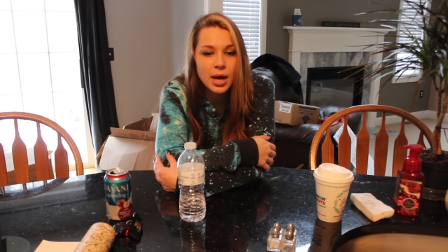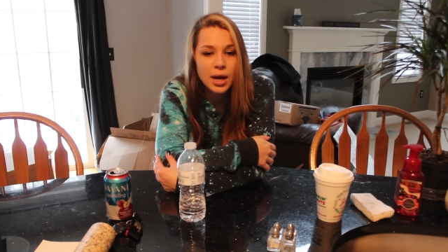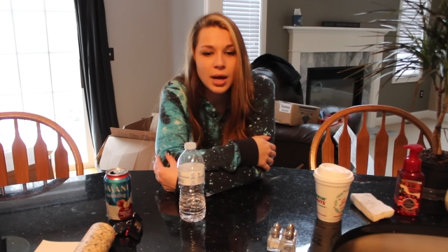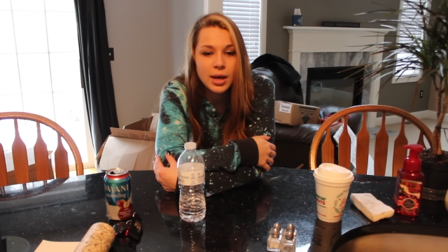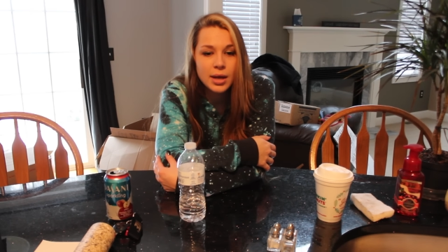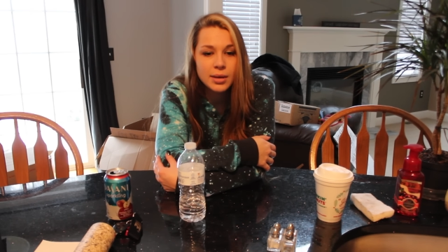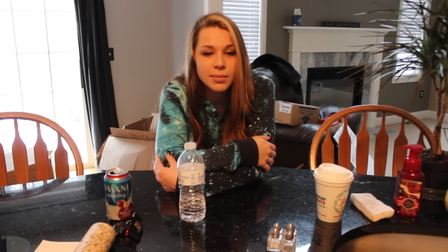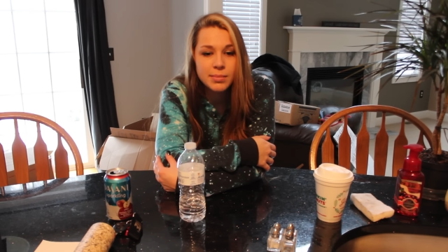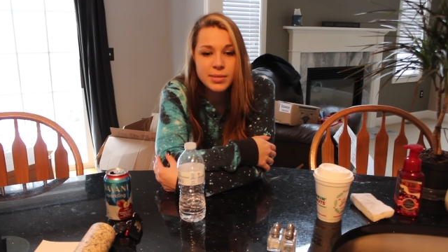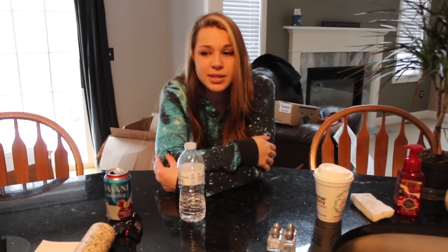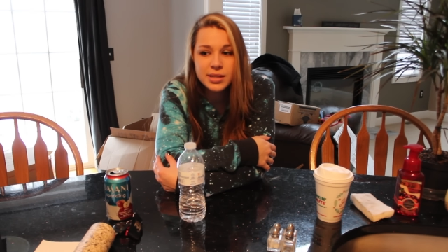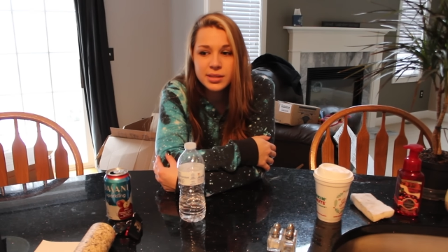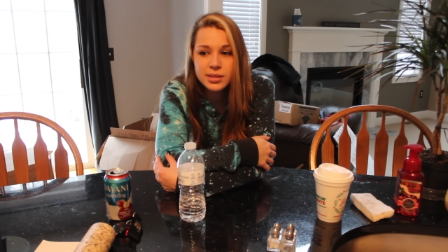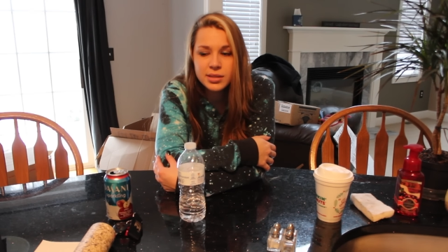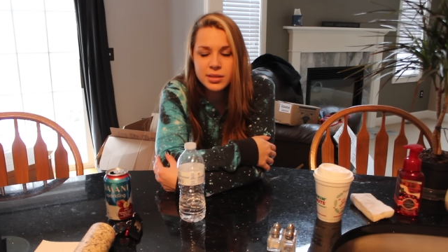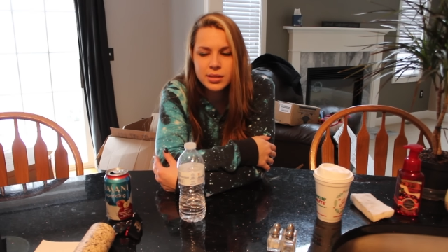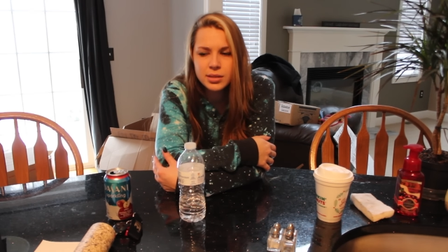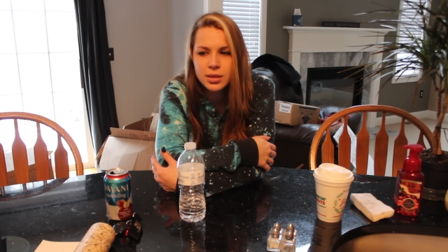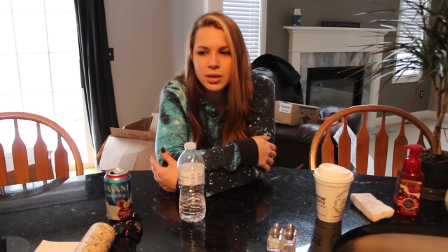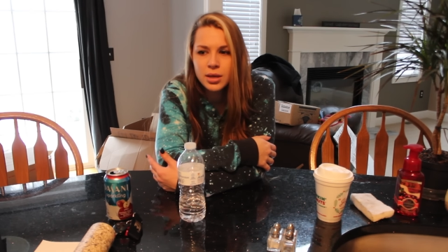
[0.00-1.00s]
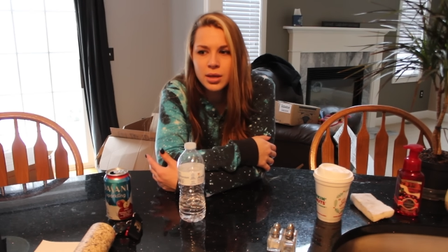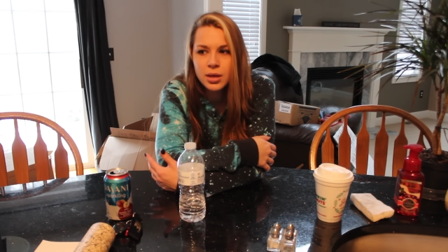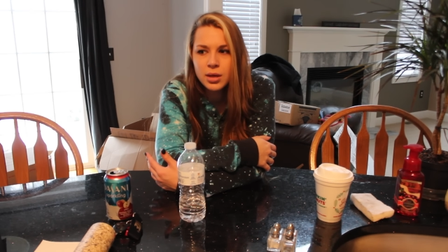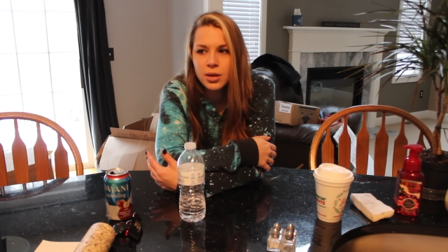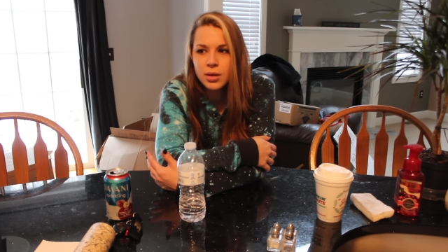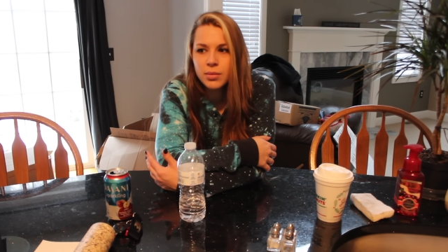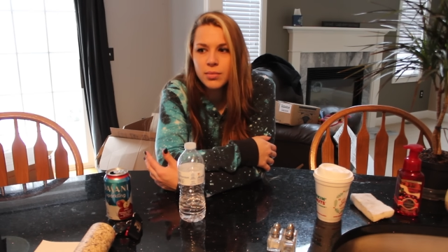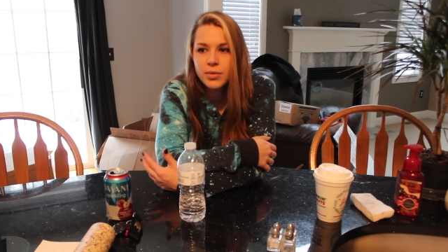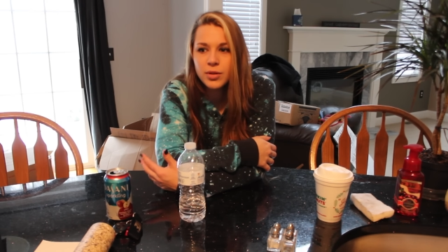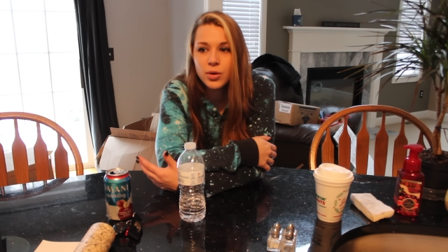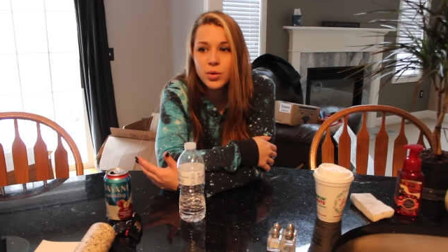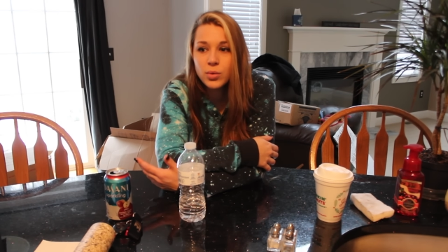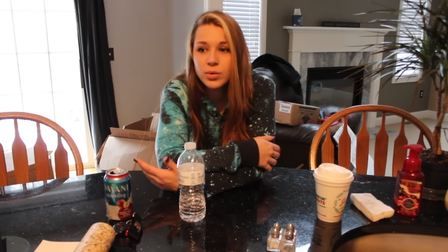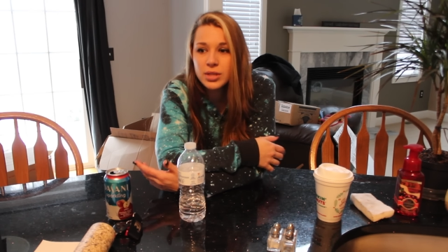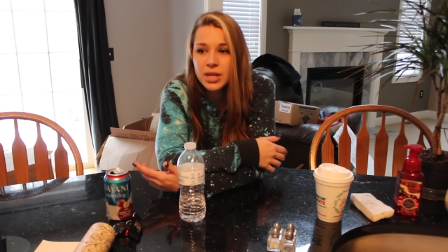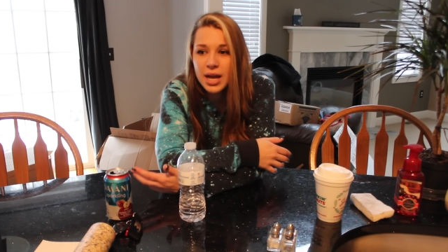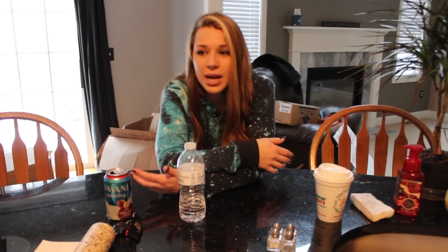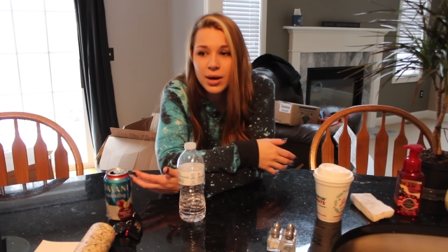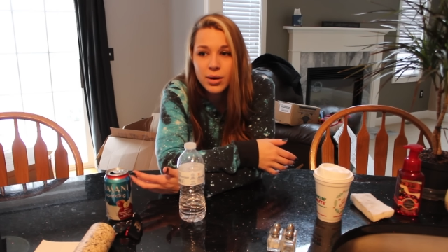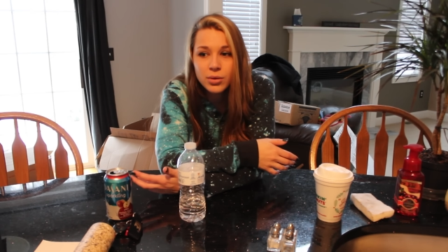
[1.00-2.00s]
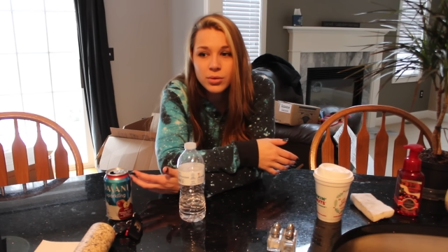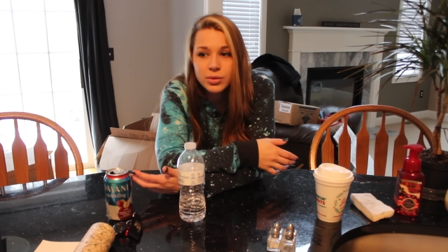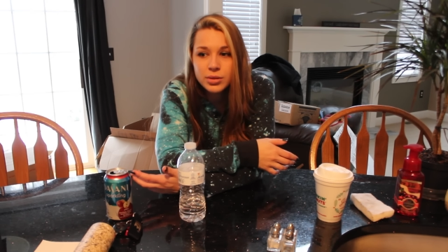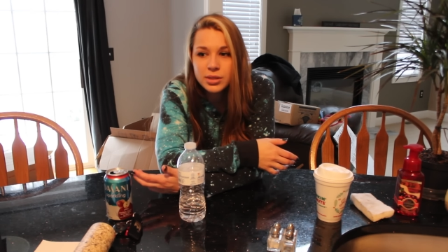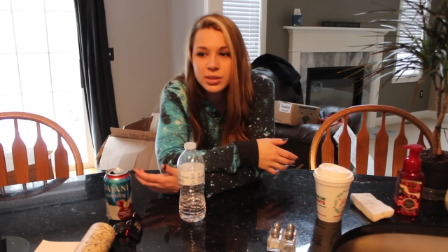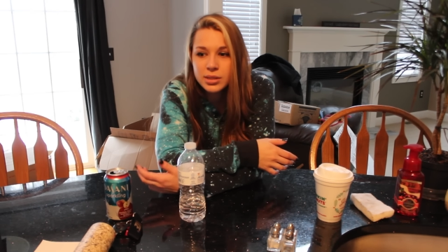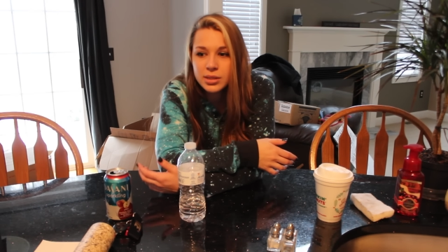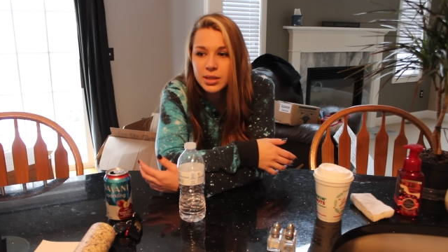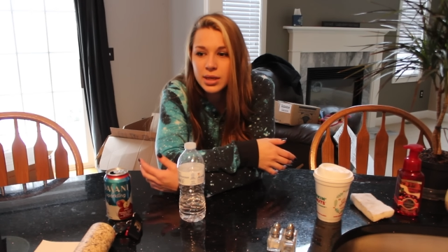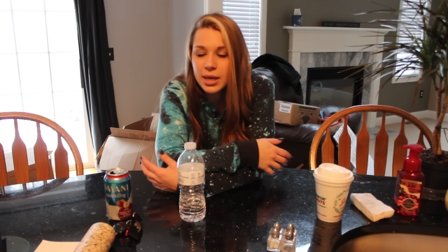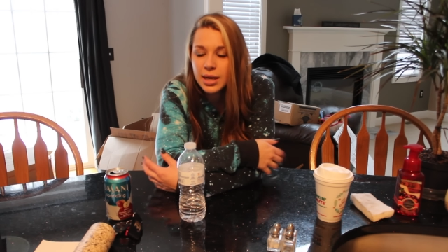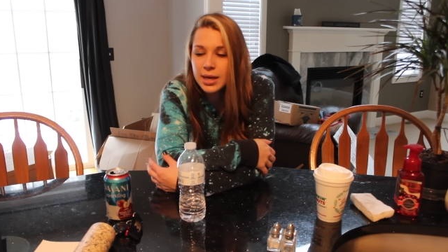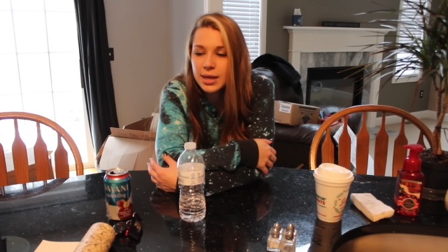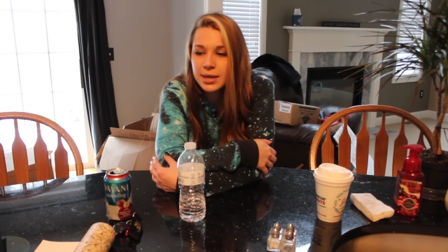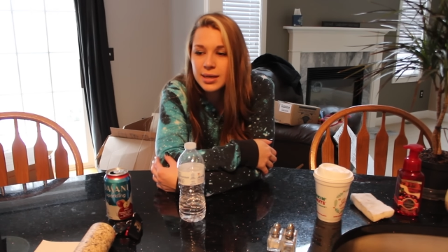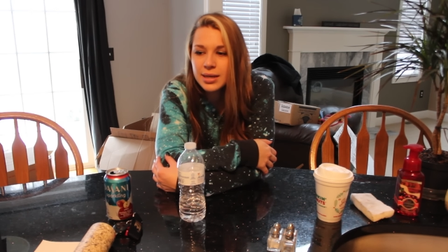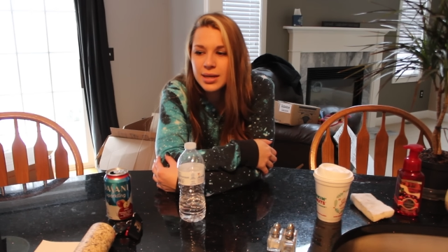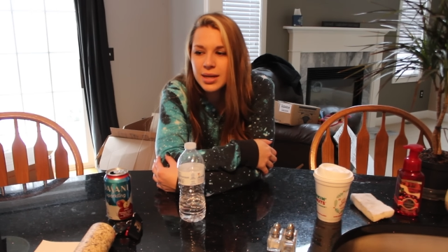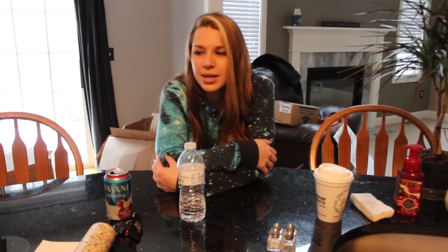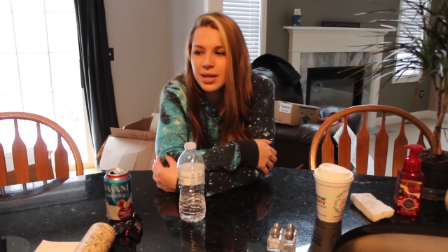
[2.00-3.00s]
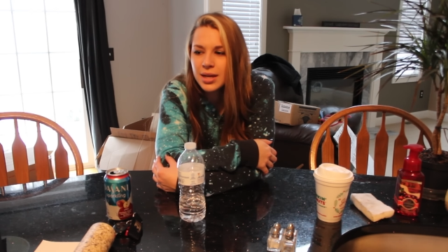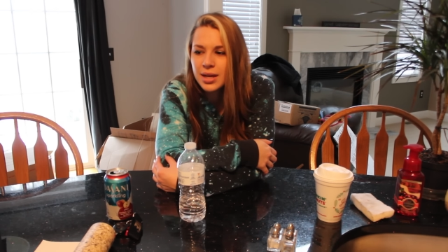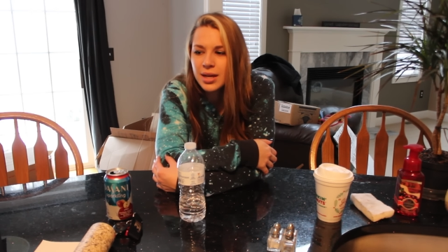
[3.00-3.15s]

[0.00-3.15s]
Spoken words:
I miss the old house, and